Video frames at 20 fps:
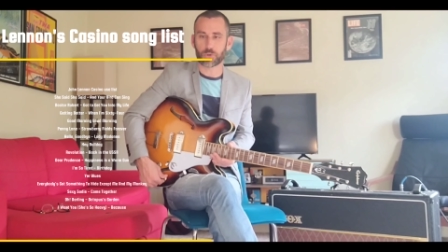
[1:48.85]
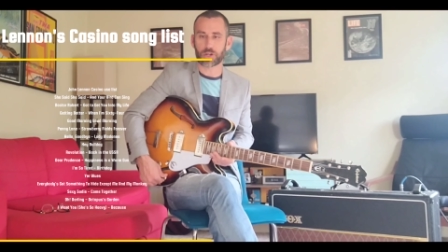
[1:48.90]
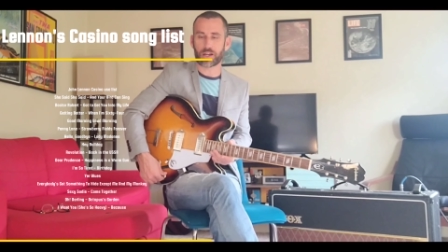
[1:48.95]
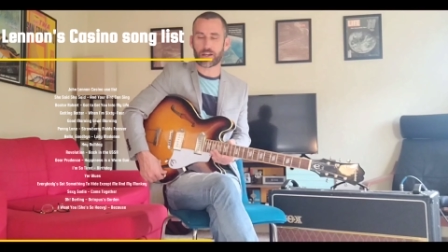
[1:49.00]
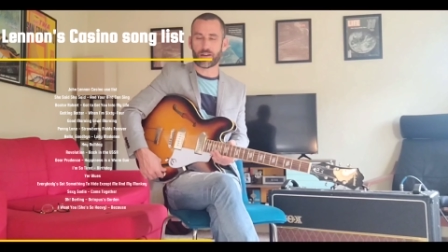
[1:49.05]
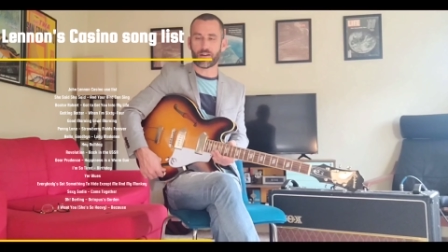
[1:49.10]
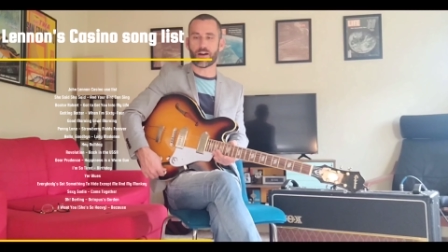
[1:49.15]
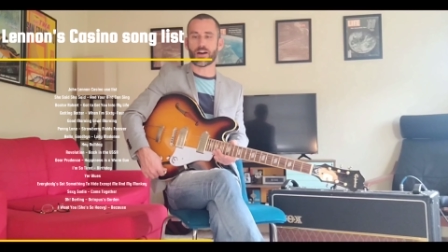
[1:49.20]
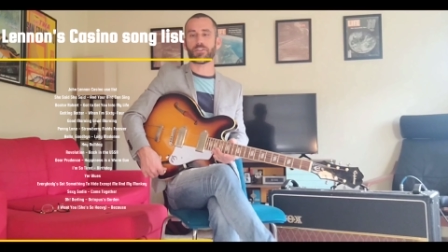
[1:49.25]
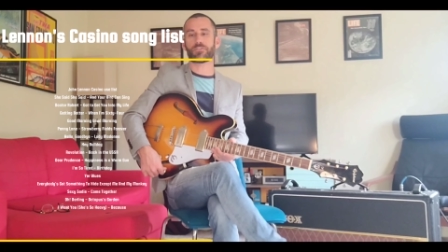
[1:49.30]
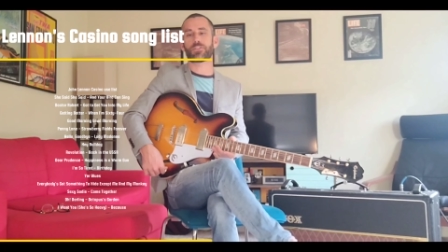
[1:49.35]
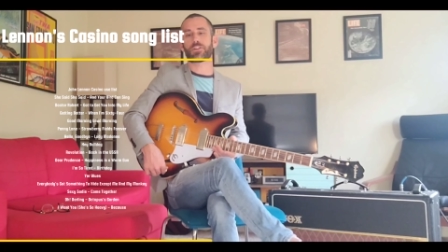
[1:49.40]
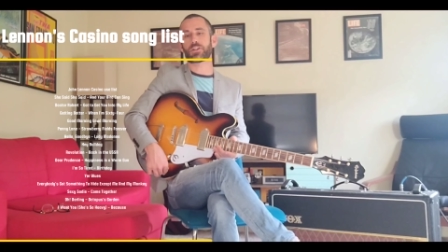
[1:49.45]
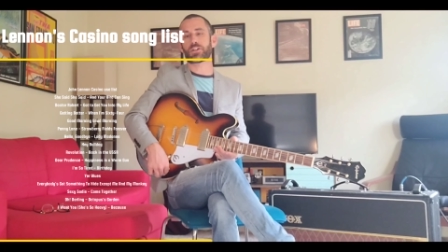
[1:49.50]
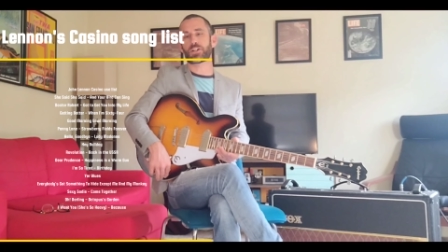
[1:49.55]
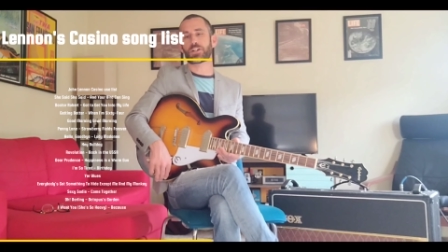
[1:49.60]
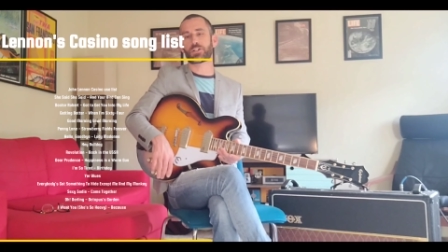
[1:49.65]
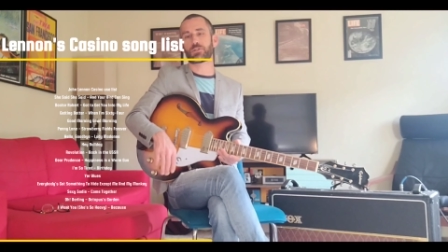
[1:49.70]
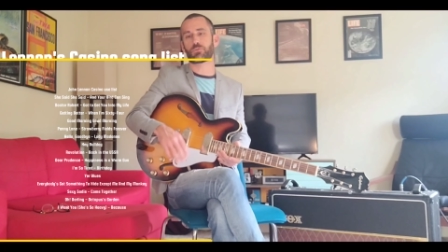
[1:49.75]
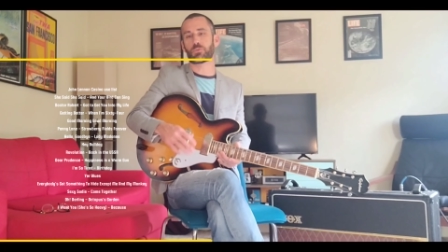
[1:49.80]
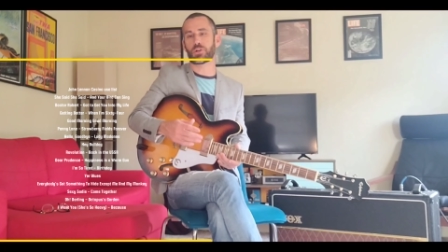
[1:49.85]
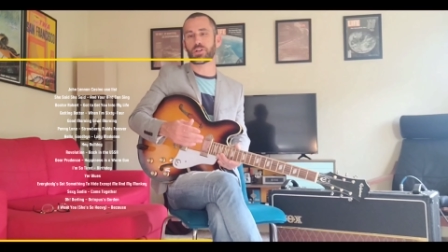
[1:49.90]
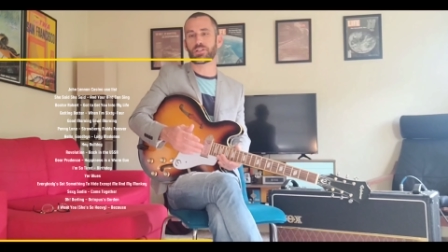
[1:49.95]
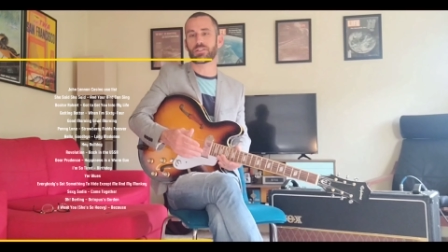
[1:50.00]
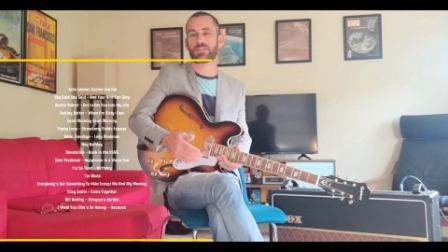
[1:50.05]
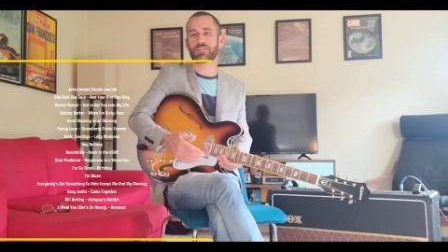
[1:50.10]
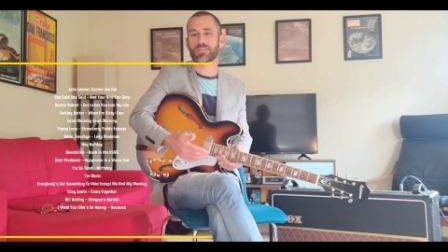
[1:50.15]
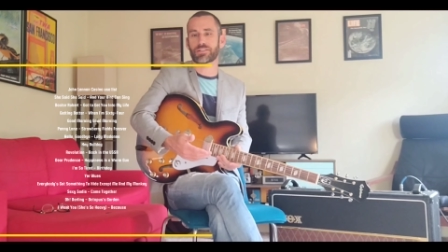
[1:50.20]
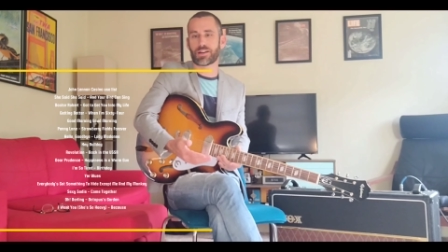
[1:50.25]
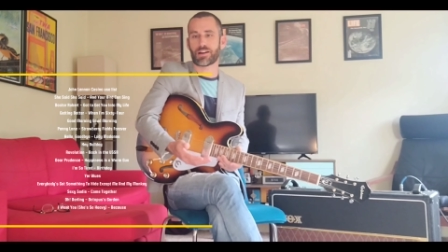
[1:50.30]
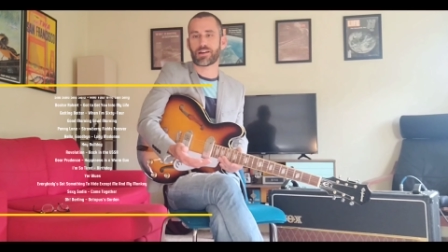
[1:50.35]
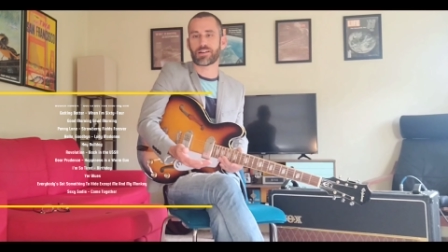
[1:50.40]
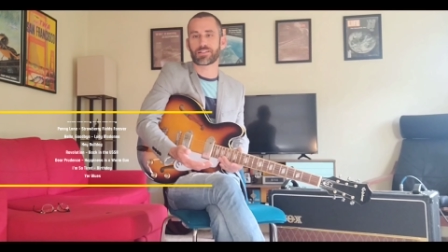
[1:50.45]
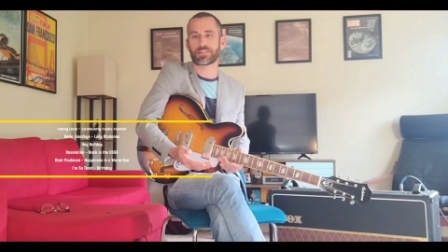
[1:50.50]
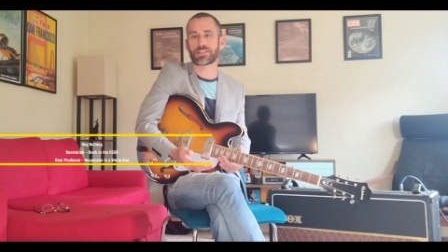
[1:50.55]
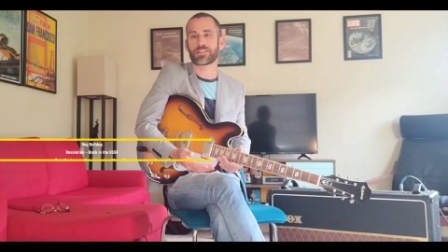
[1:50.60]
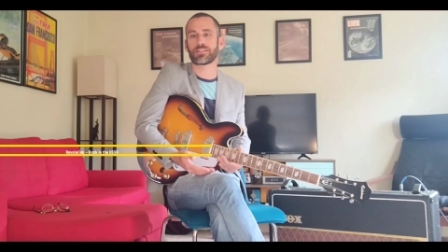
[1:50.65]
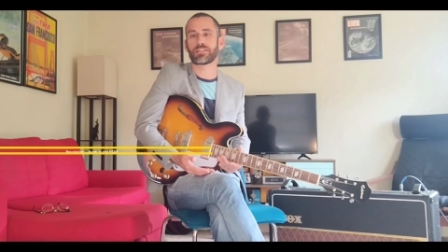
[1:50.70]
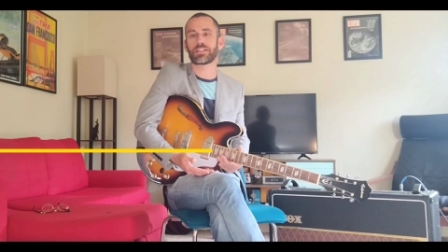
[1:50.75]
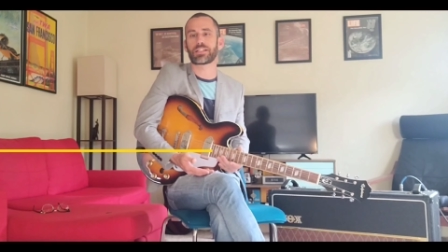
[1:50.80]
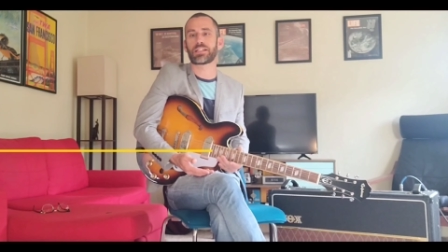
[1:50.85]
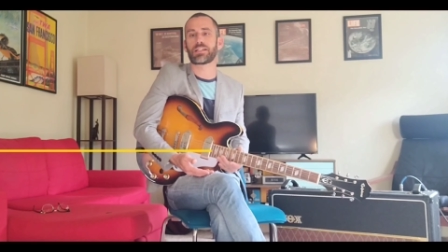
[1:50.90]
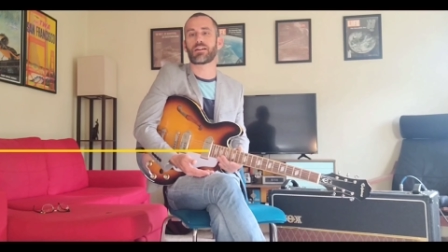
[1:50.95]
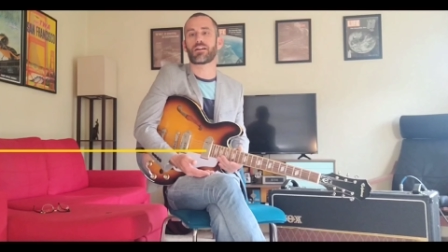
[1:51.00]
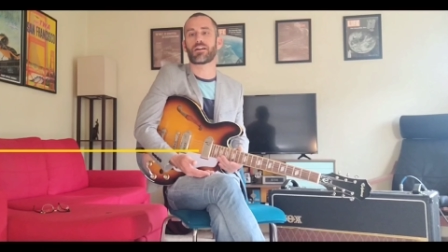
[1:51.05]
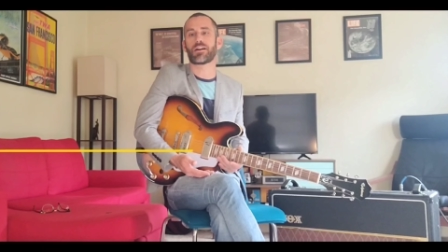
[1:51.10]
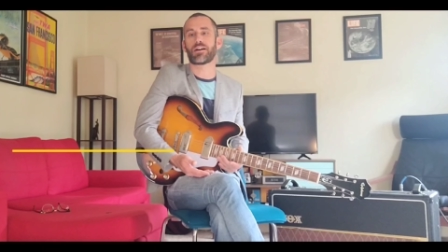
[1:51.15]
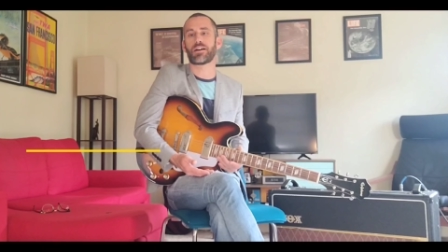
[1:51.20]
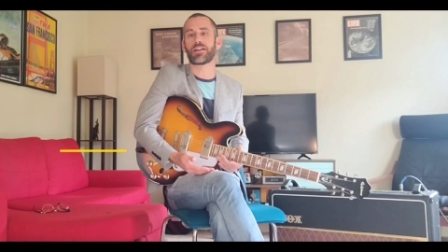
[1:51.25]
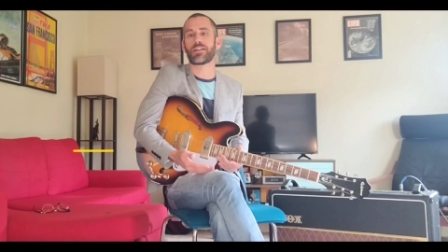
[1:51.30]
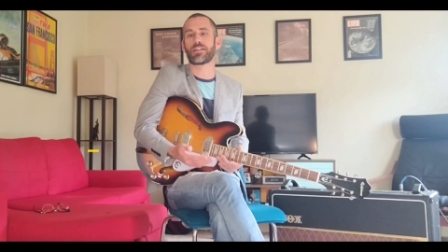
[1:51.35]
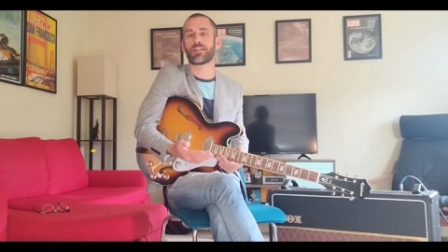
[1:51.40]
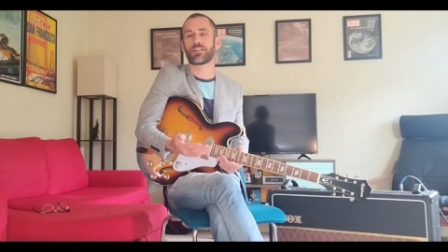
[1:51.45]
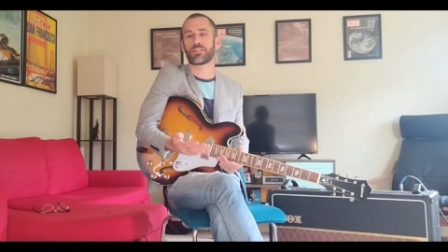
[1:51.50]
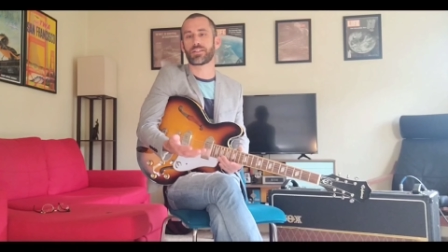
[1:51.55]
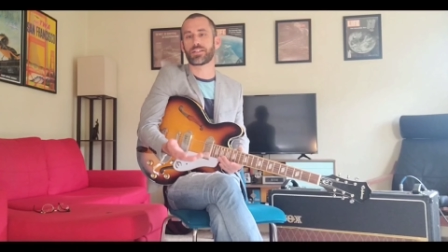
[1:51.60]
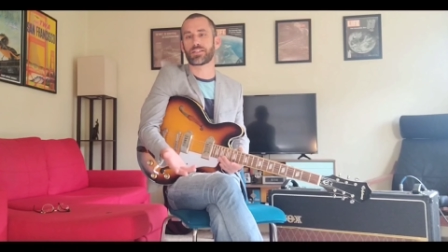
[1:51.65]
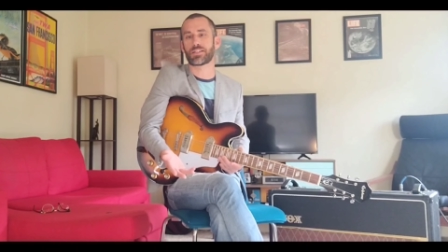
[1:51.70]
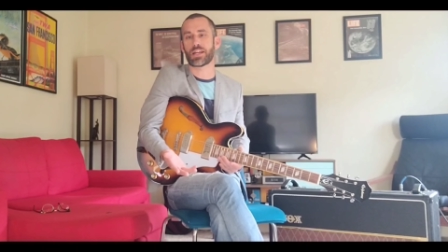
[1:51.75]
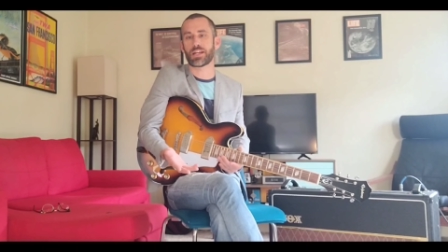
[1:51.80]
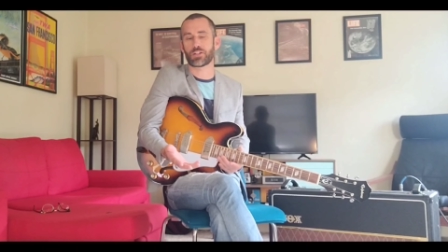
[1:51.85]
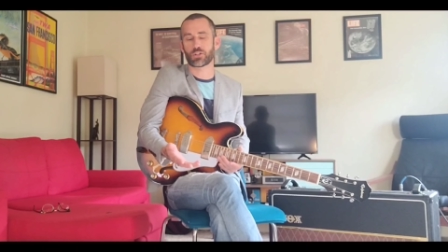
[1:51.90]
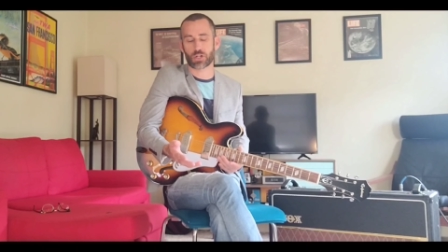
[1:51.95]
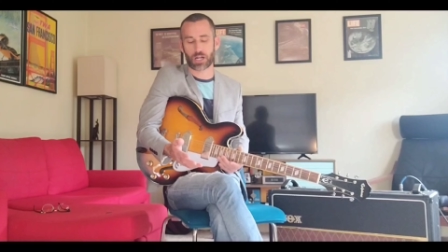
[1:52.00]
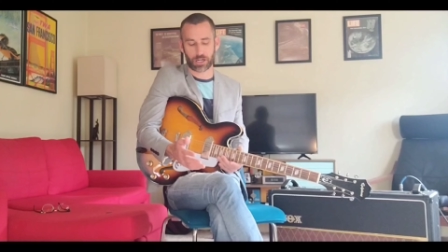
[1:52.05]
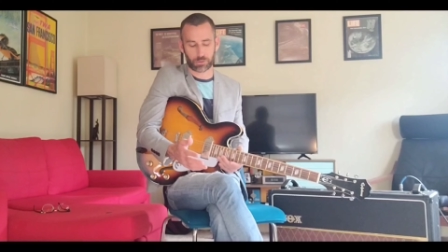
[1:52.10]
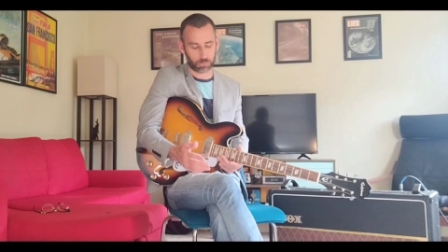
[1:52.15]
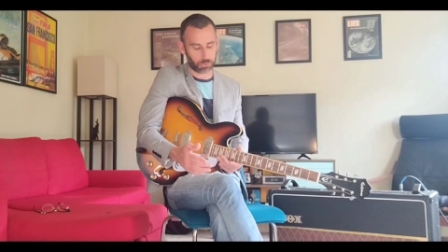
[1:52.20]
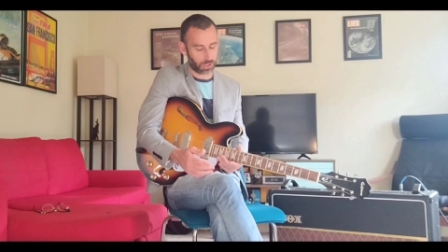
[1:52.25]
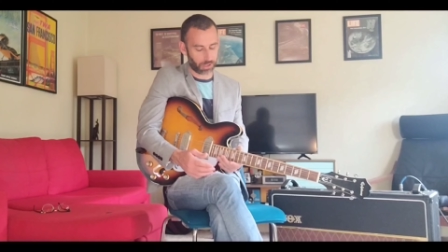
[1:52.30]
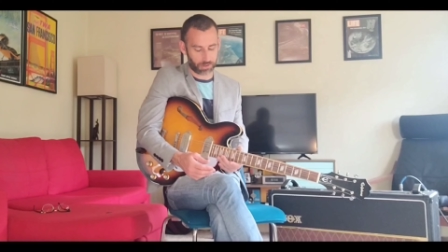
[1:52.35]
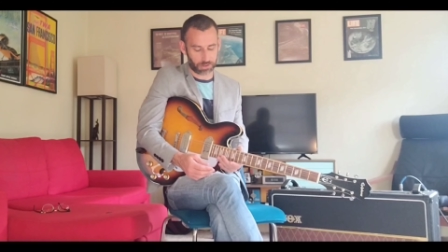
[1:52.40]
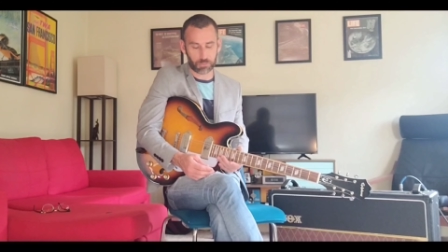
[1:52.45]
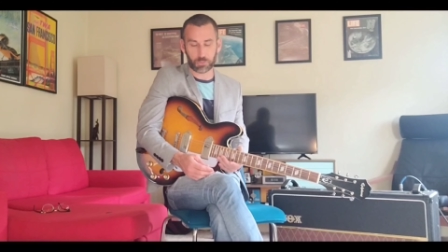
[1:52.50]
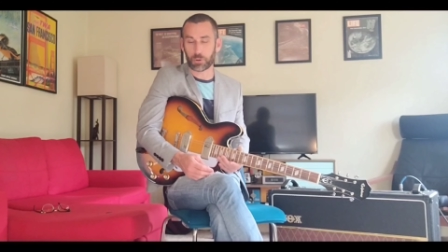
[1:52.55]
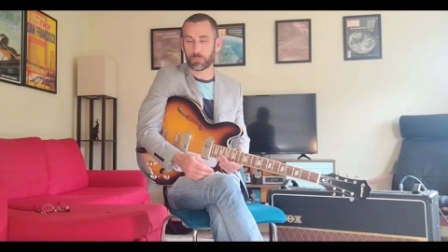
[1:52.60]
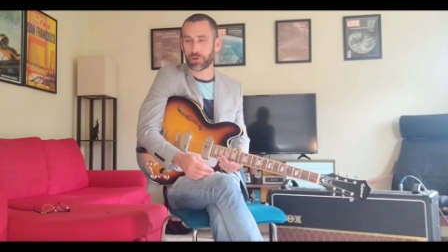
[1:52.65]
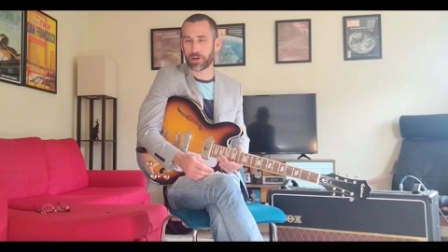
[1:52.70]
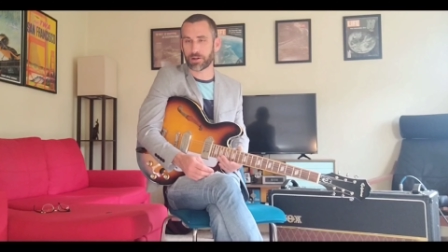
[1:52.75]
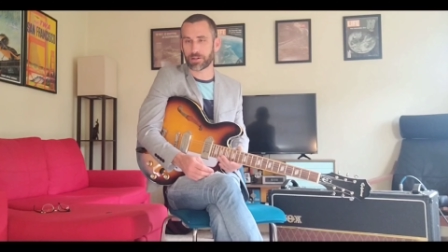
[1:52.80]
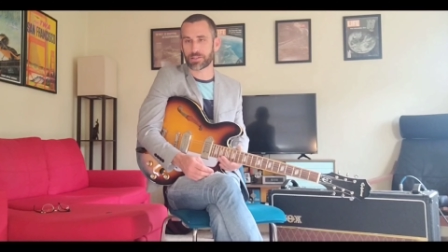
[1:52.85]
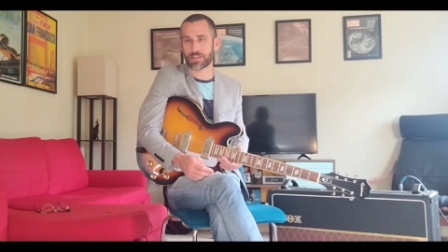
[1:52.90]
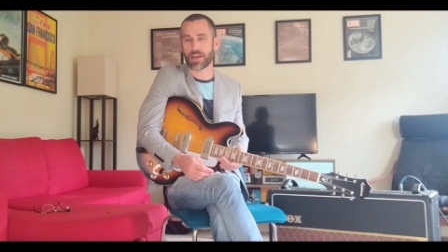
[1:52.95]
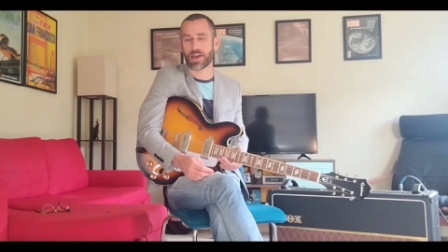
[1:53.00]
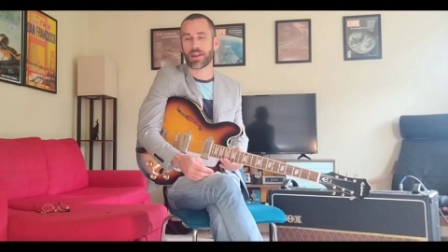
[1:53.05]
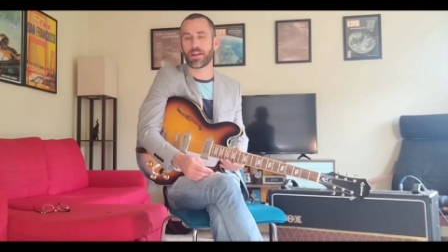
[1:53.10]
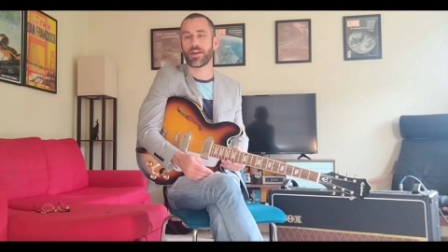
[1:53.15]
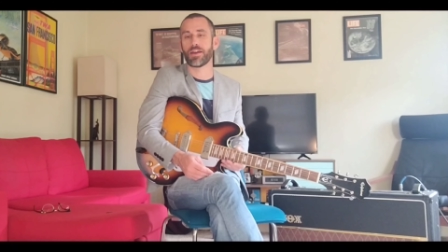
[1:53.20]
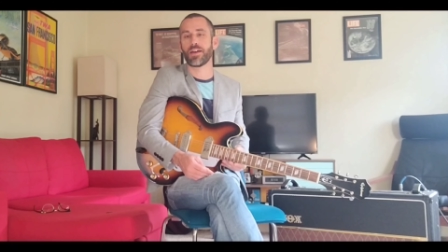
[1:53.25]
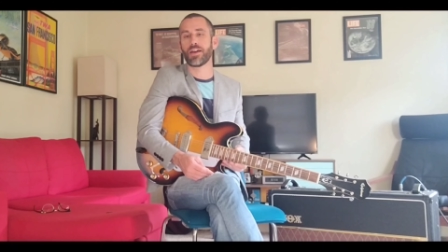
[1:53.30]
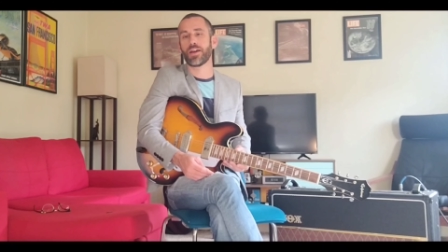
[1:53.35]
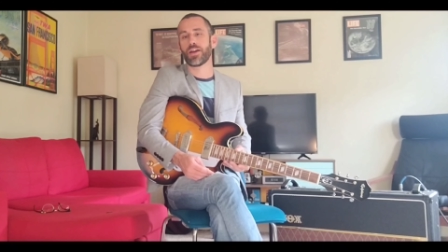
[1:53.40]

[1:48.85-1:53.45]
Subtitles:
what I often heard was constantly on this 8-track player that my parents had